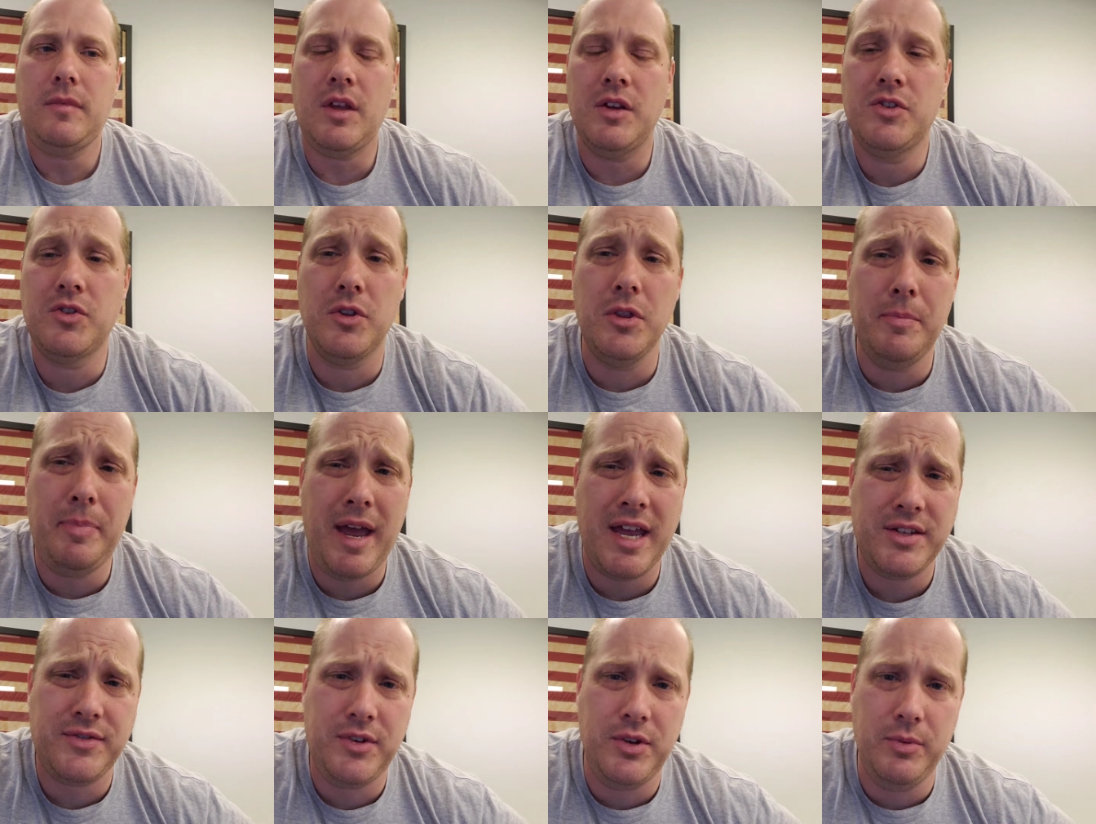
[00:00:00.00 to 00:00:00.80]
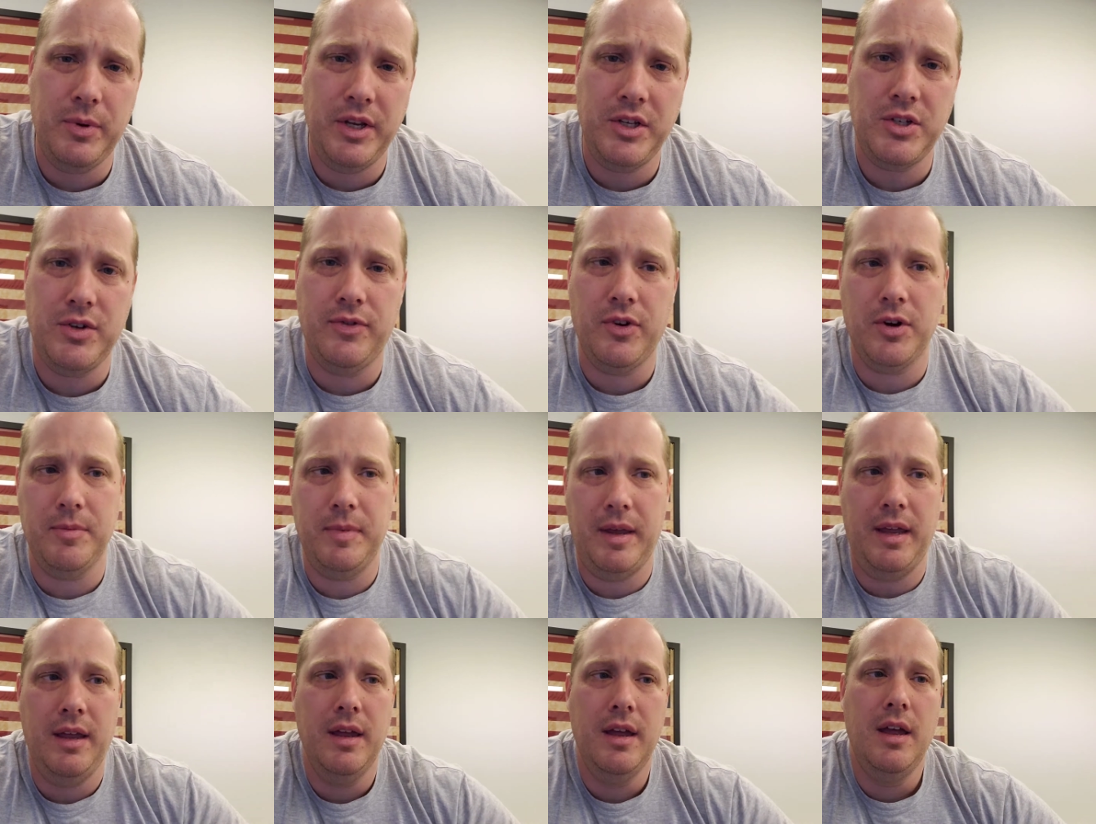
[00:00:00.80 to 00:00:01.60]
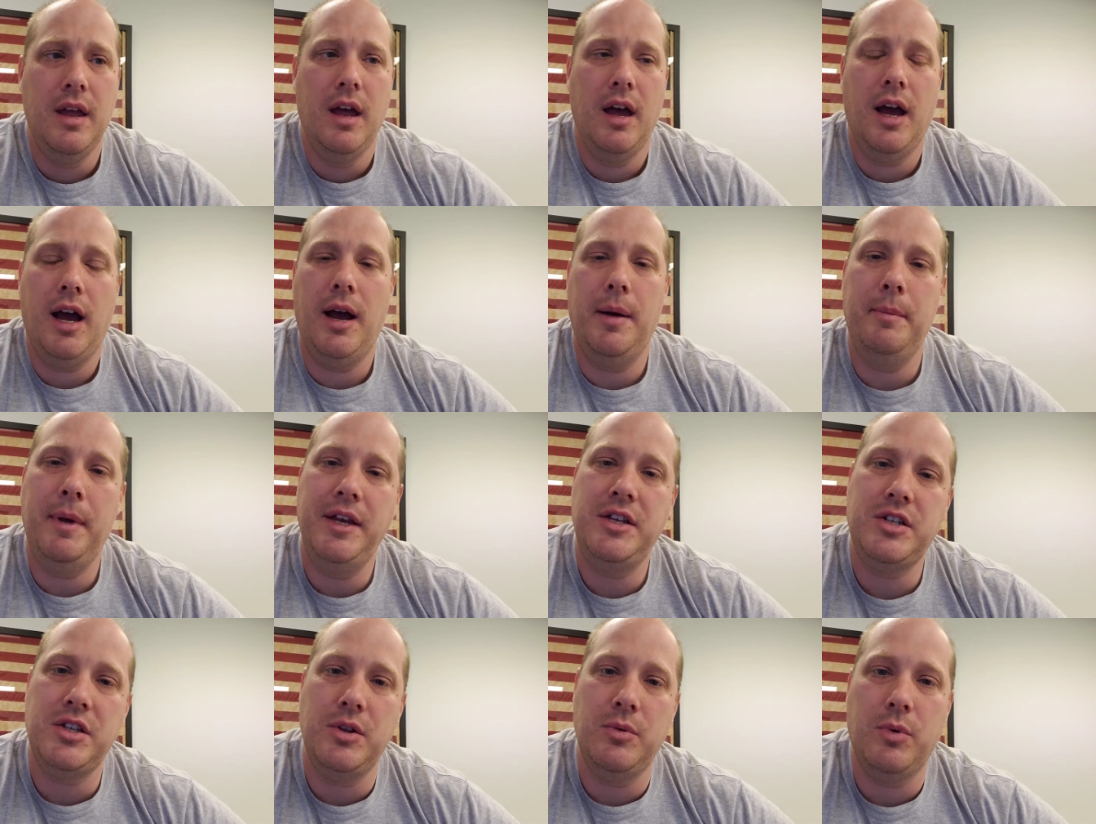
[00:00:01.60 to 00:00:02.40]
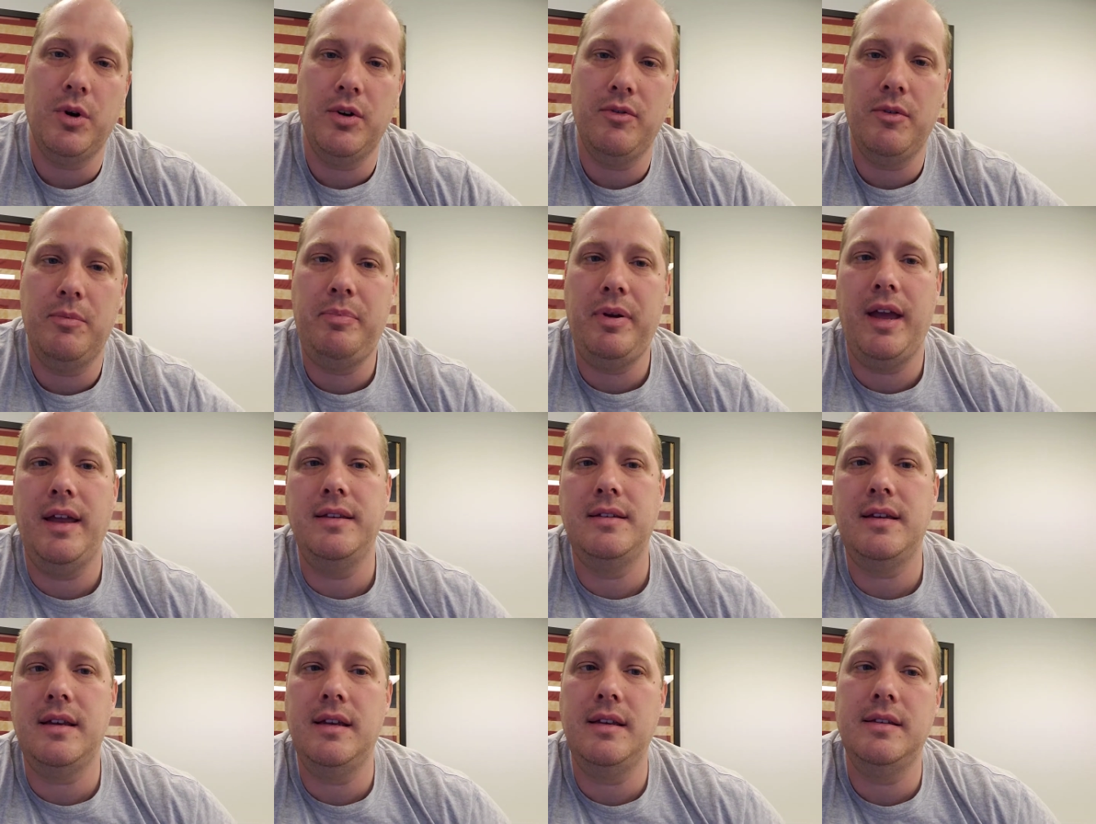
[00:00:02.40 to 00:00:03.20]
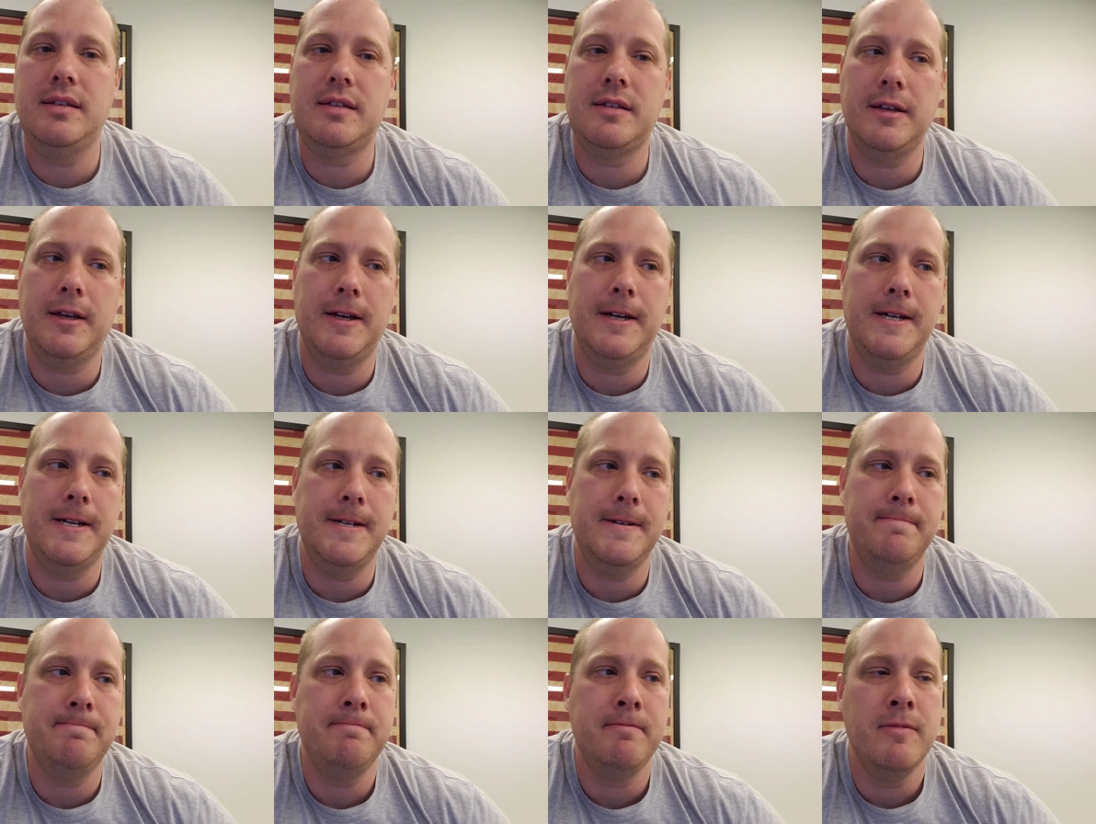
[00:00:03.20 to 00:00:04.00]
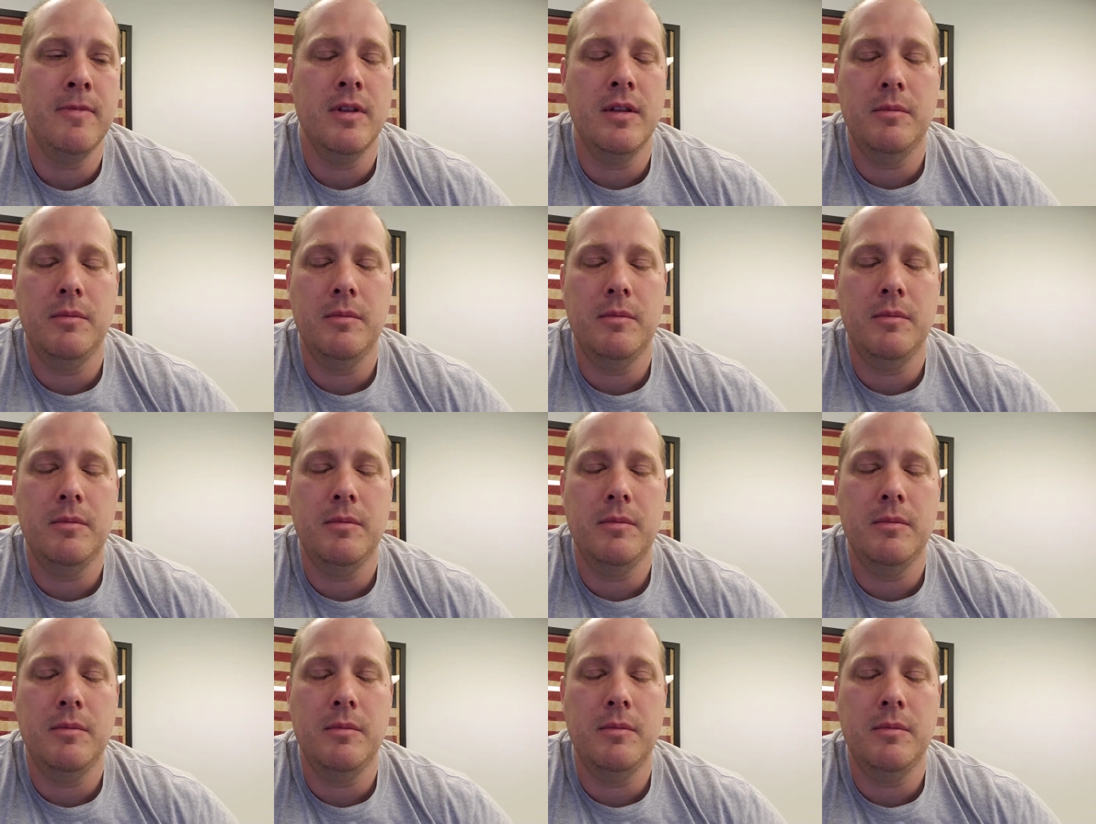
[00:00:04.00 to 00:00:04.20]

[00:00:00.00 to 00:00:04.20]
So in the past few weeks, you've heard me uh, mention the word repentance um,